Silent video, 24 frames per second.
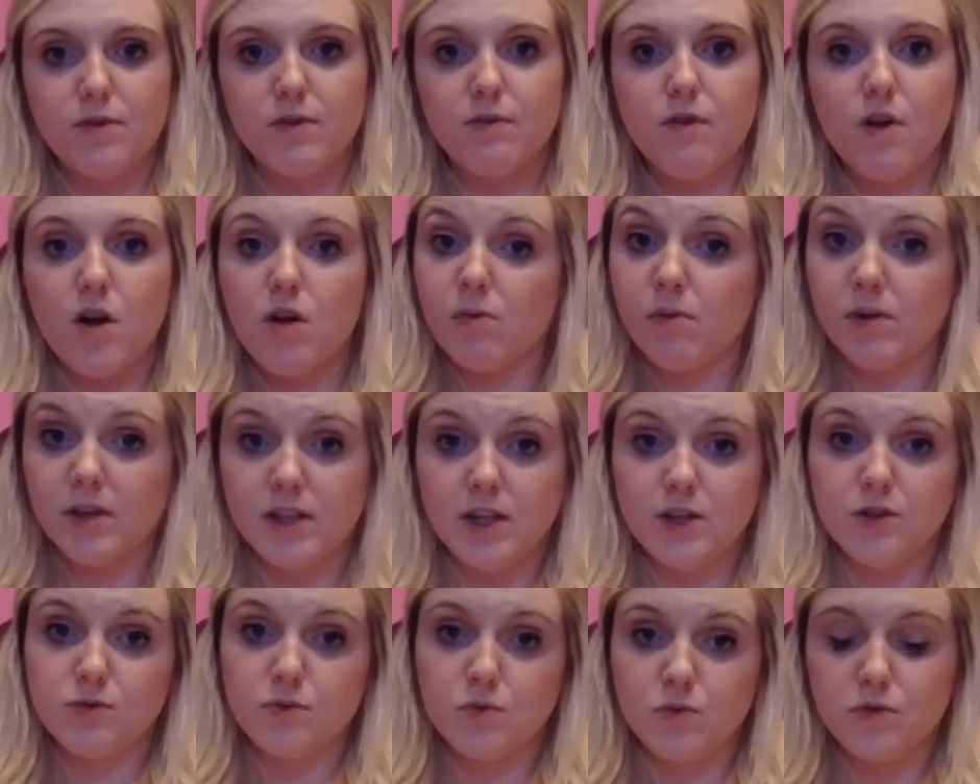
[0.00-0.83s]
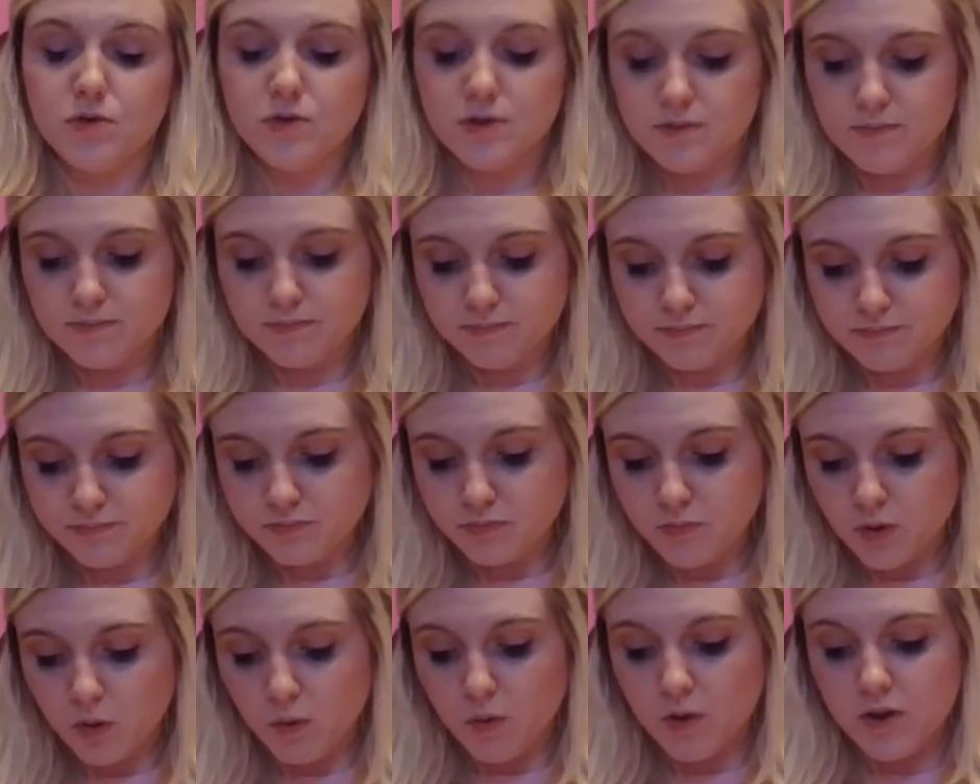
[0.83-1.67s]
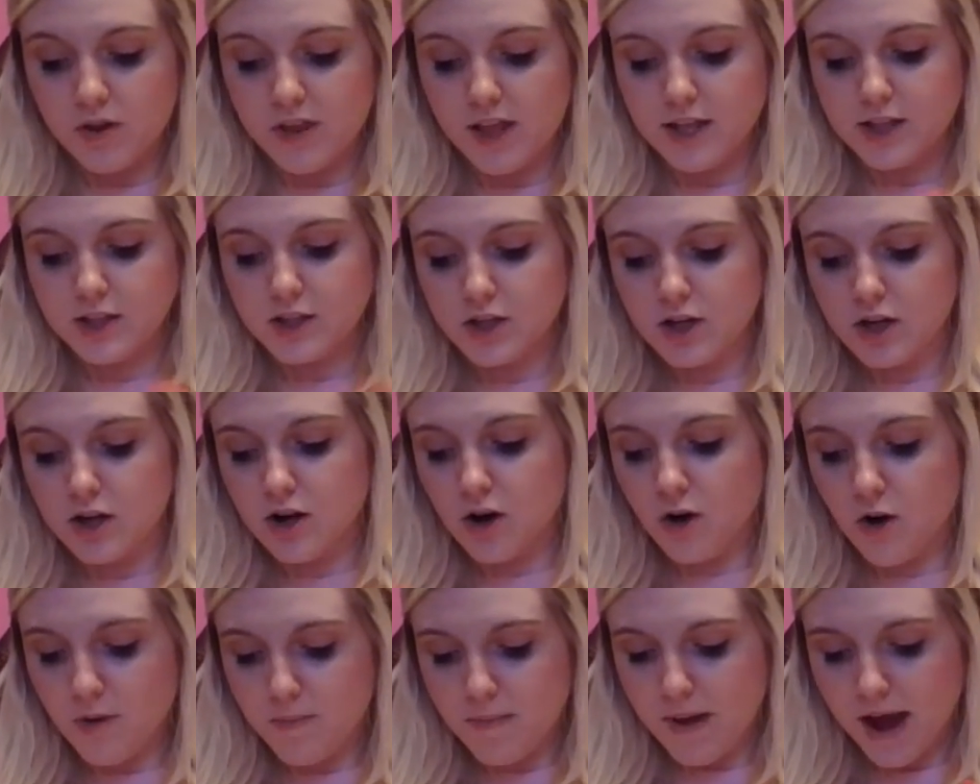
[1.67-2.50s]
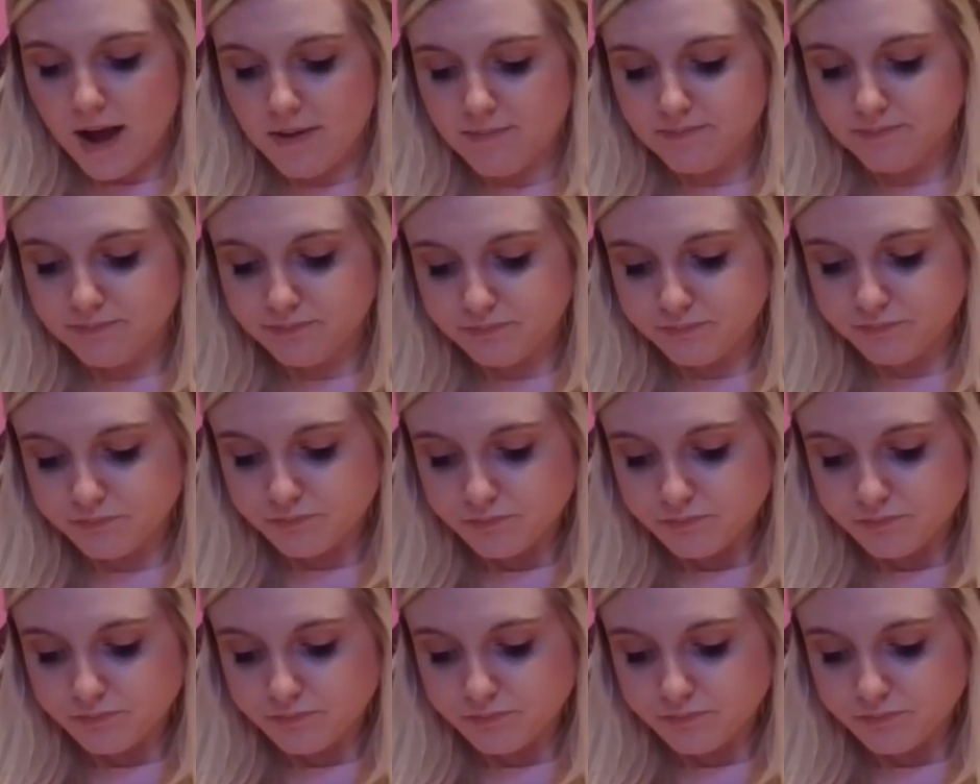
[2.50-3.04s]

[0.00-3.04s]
for following these rules, whether that's good or bad.